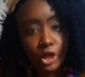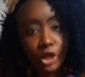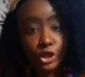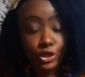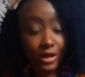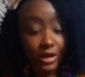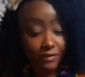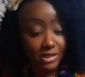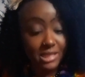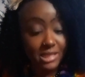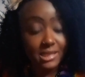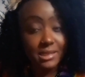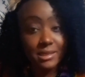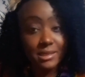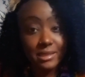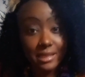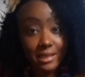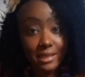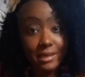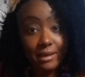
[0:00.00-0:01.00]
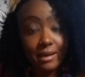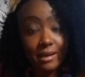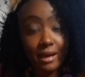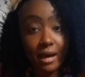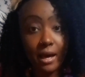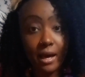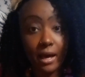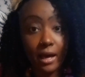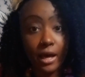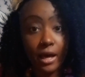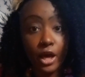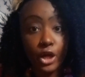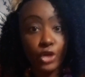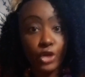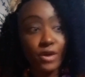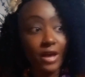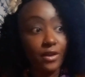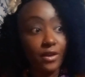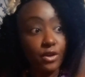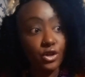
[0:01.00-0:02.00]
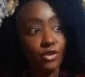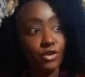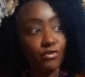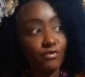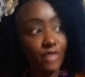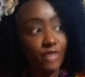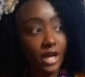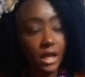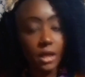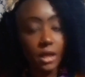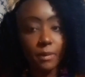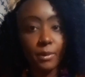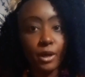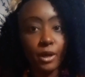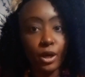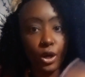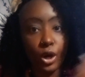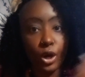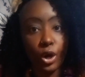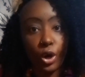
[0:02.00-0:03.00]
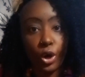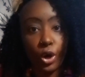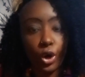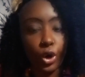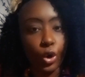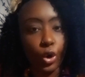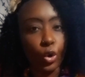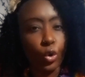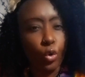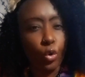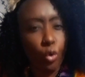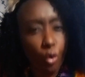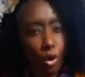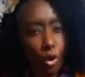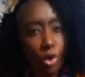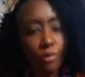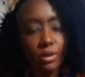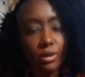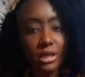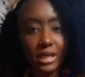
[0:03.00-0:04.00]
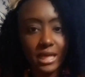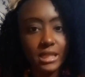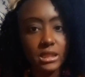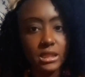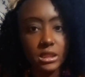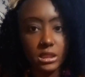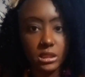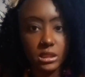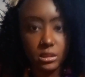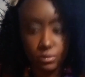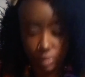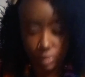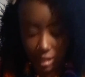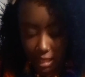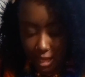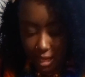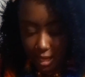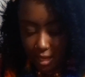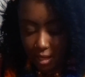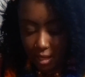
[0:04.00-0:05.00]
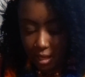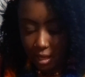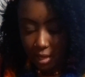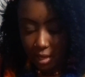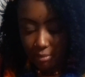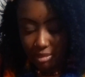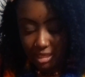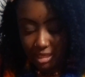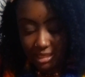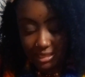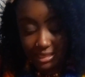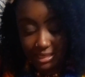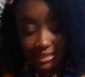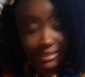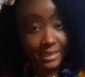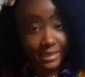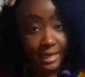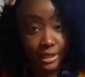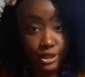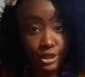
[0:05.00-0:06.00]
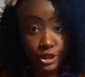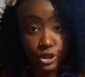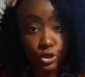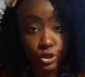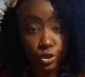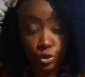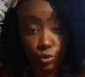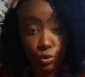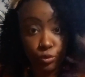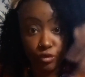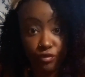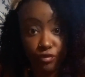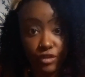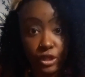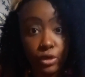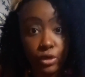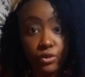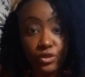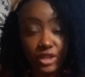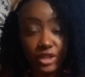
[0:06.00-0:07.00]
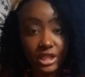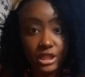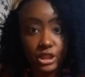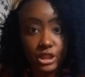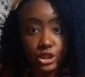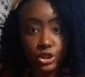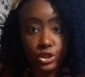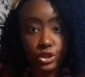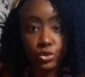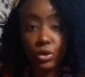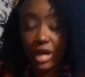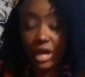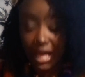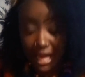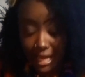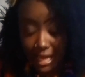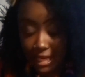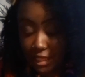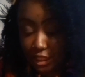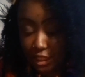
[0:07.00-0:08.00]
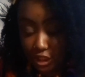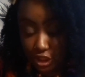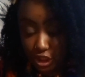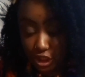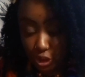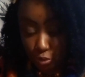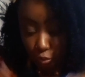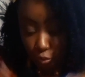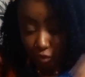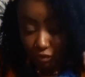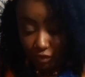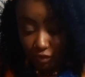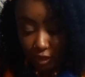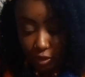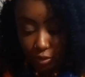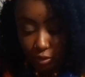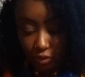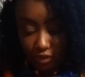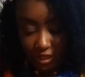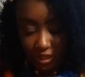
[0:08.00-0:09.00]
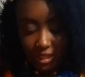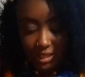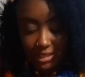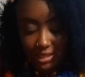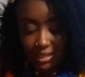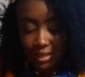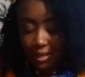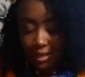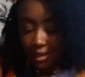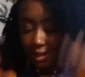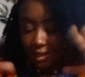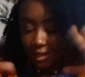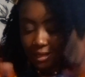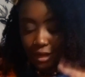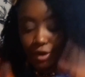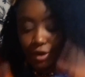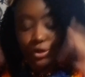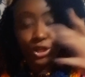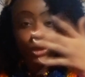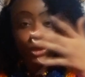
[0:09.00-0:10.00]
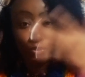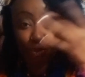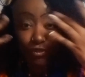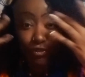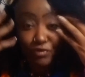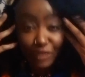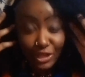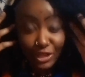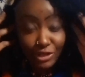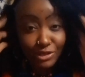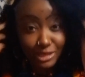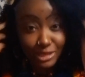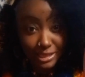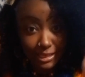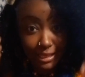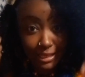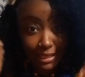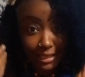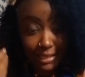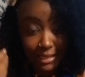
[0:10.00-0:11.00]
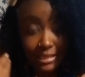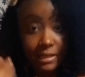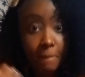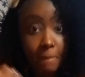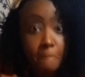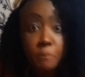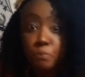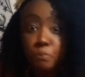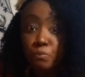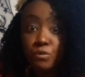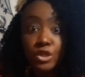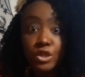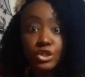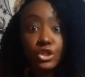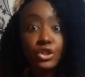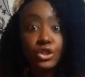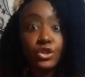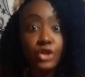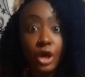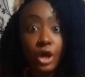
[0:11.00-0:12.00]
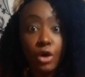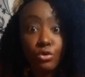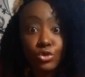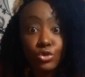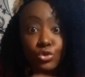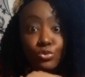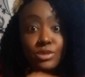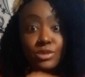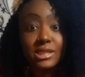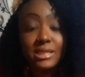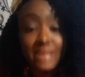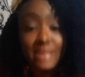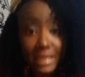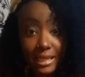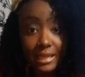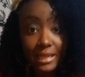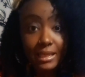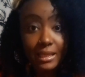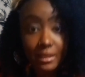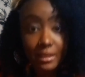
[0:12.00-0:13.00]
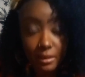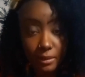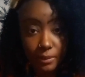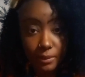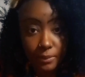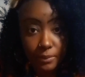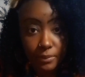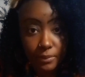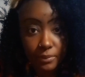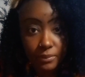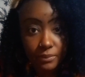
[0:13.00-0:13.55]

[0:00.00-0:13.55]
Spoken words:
You have to seek God. You have to develop a core relationship with God, because he's not just going to reveal things to you. He doesn't just reveal things. He only reveals things to those who seek him.